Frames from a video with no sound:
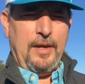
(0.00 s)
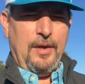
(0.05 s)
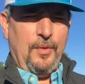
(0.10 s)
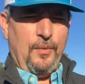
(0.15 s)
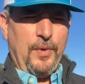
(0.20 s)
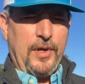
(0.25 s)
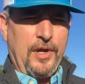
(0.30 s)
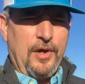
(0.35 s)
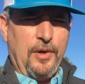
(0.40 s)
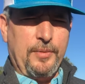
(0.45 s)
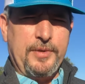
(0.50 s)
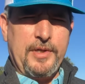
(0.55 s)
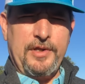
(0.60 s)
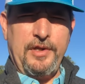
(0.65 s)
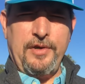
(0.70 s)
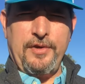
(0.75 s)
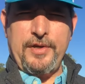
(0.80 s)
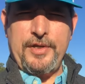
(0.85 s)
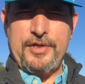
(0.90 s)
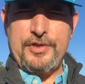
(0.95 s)
we hope that
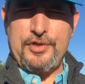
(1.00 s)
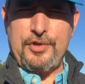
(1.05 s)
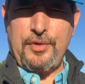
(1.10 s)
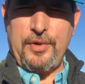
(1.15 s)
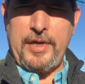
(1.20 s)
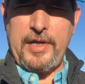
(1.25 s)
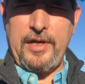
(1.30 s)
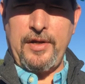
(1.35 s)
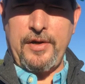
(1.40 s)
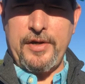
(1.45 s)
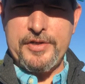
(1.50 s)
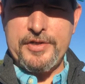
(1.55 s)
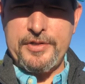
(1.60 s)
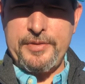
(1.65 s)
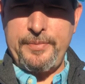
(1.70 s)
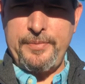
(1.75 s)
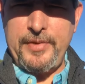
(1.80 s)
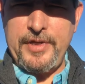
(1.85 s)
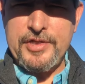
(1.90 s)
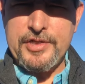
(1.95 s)
you're enjoying our
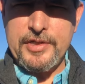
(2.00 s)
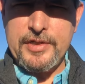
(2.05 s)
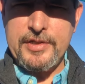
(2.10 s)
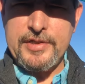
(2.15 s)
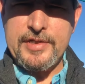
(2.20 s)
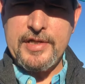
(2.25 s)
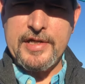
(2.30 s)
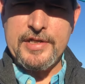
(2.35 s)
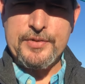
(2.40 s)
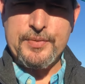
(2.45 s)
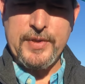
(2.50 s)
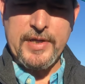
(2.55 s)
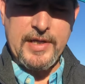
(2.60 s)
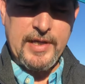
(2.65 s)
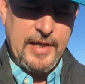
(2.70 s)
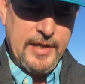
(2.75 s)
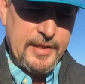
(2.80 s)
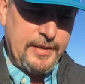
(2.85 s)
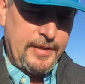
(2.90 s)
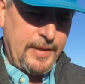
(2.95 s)
submissions as we
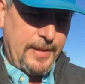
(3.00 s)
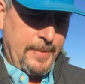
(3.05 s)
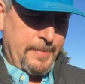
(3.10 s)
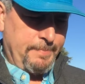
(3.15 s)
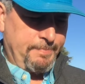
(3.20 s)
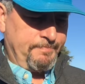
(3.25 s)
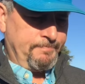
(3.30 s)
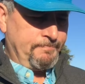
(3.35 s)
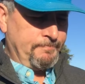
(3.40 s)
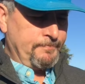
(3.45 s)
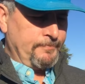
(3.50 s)
get them.